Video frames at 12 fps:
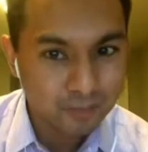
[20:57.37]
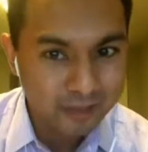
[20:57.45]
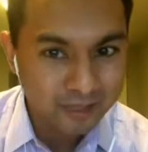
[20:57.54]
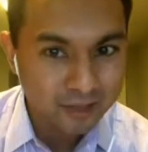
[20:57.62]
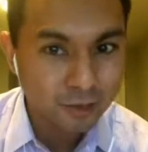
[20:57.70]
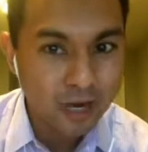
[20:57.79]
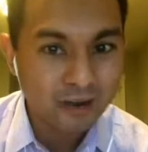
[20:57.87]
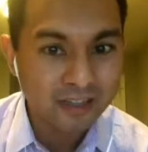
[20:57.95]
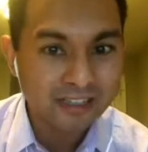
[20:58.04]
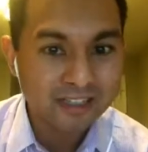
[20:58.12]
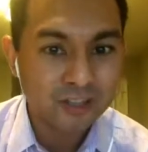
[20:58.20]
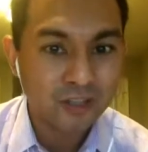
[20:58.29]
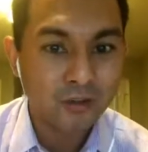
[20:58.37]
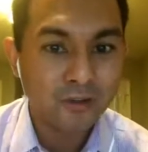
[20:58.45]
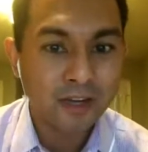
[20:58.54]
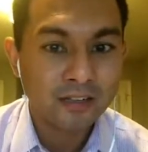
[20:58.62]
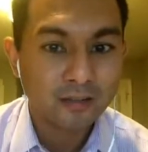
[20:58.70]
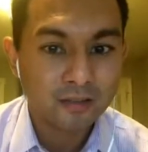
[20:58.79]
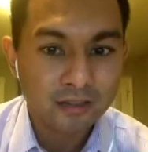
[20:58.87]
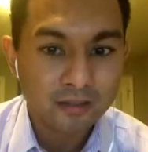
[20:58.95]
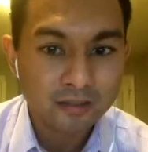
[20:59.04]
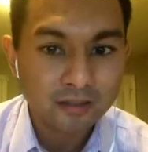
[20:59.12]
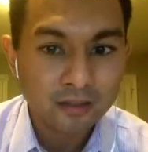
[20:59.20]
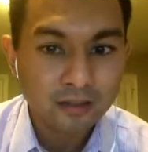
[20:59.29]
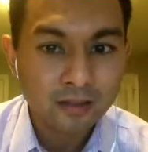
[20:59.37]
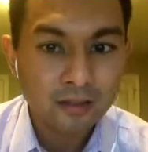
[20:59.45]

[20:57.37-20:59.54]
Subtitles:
piece around decision effectiveness.